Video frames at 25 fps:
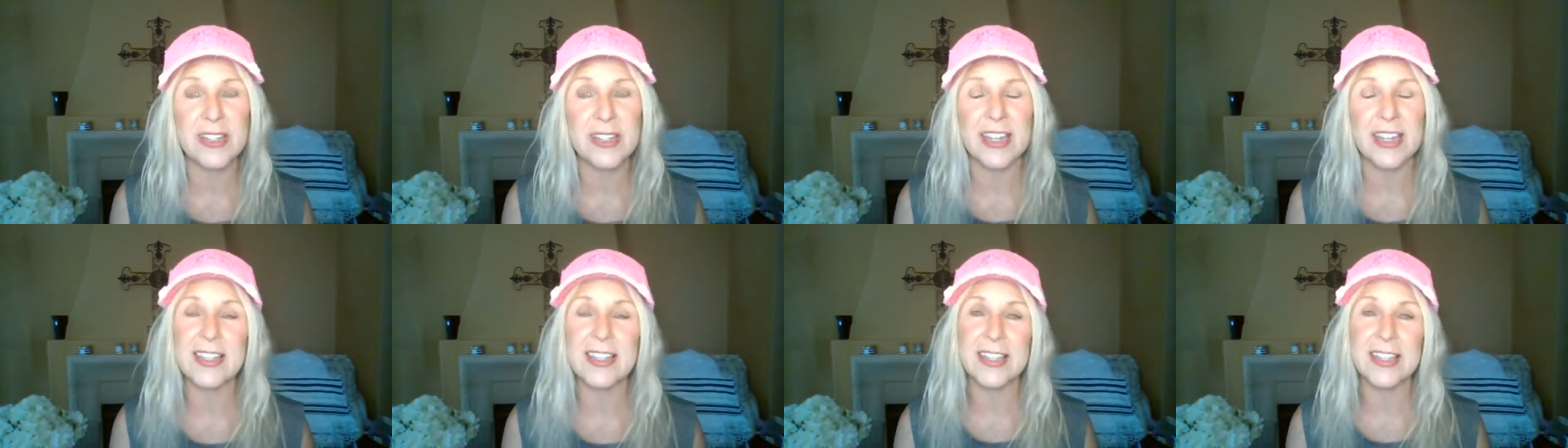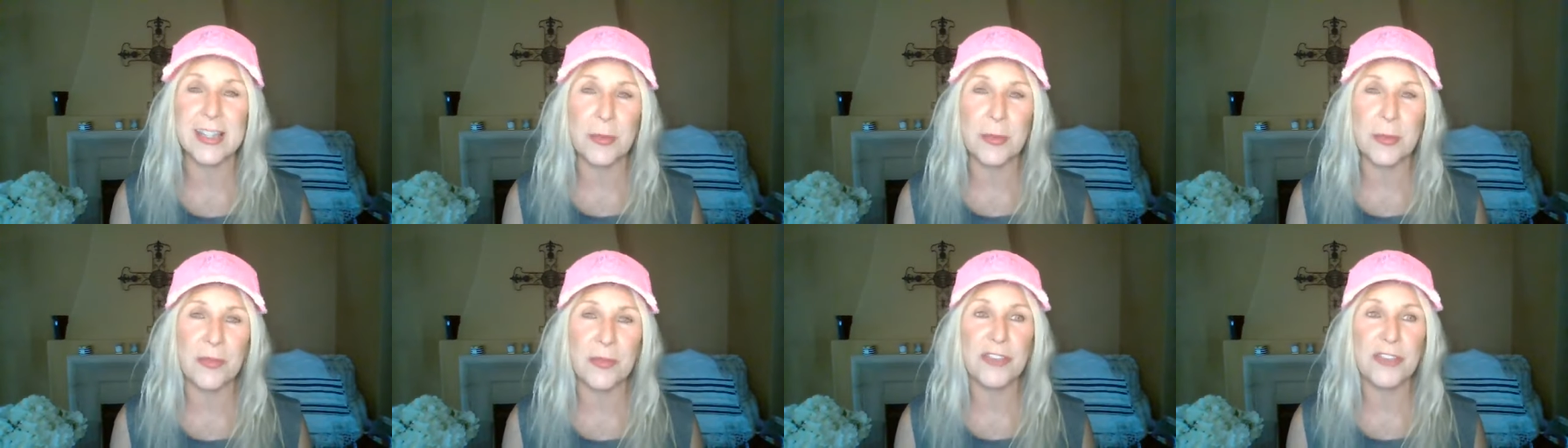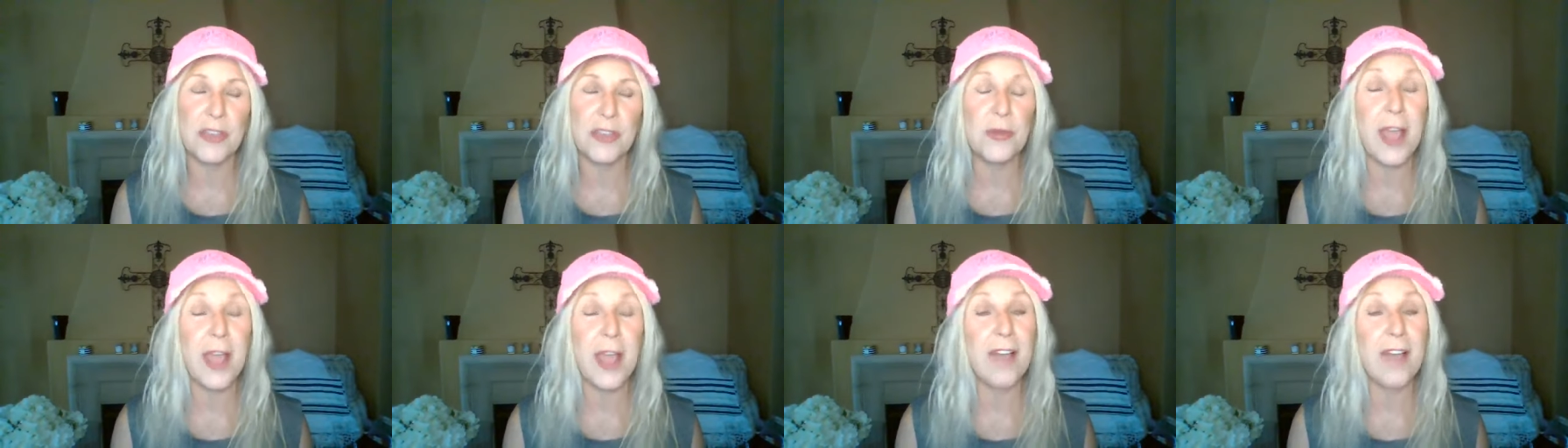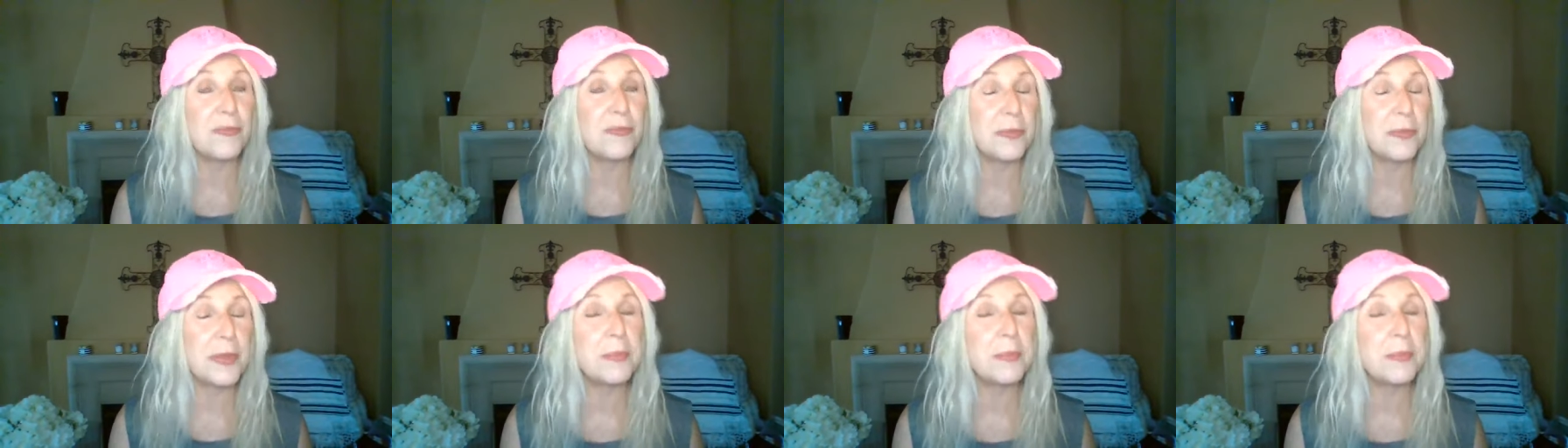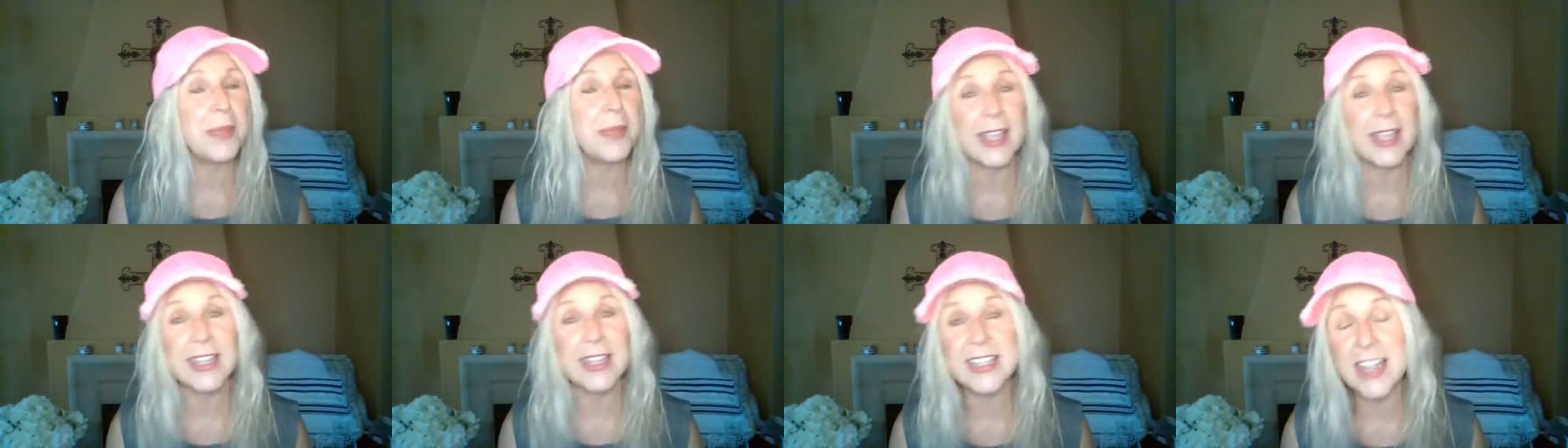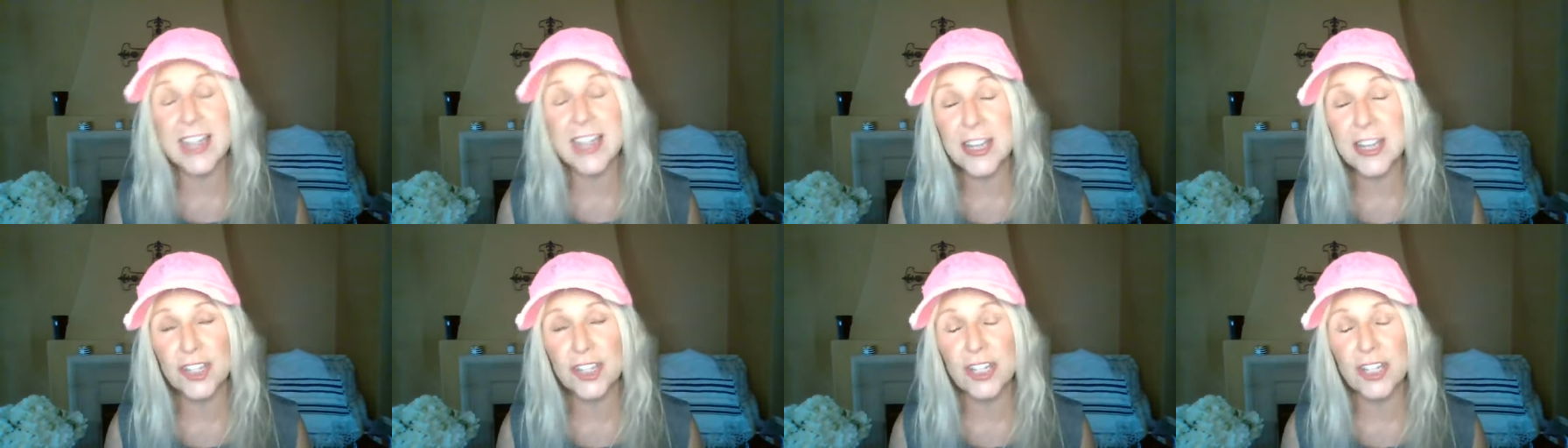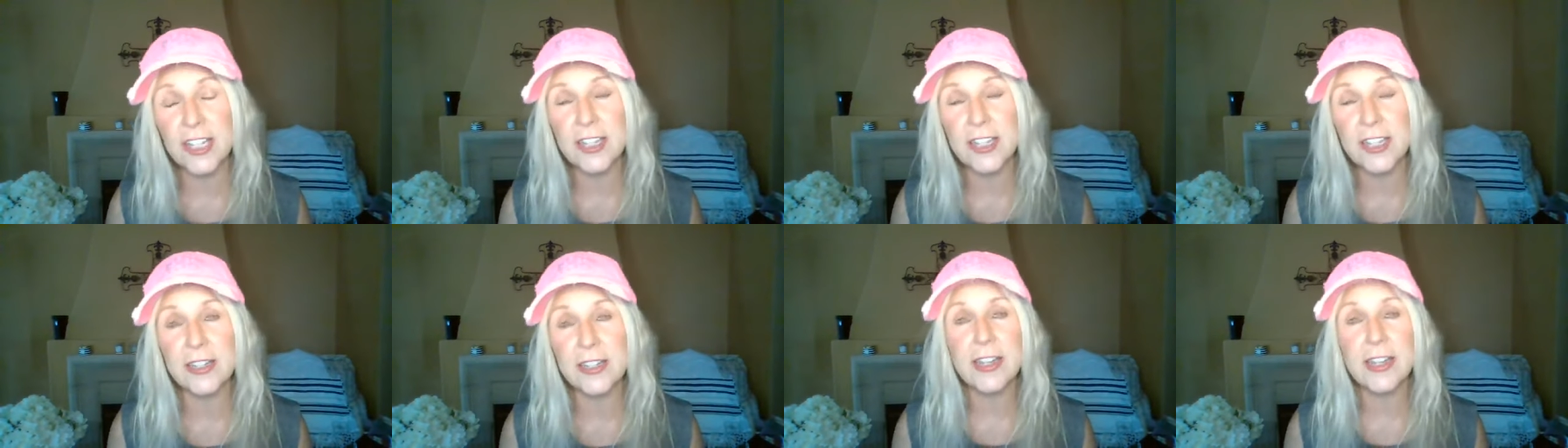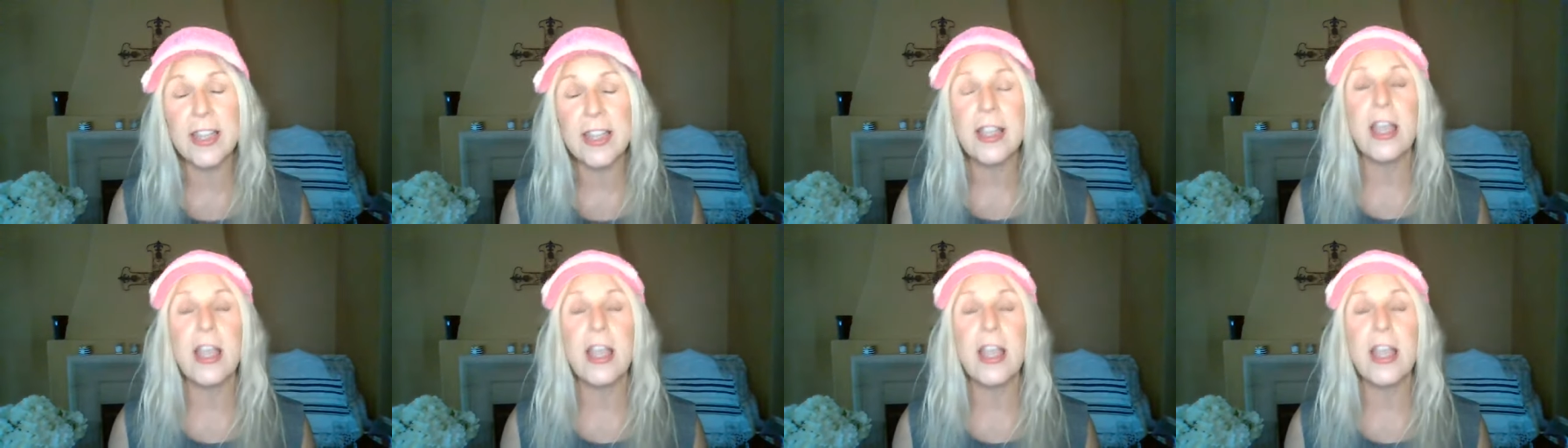And some of you haven't been paying attention.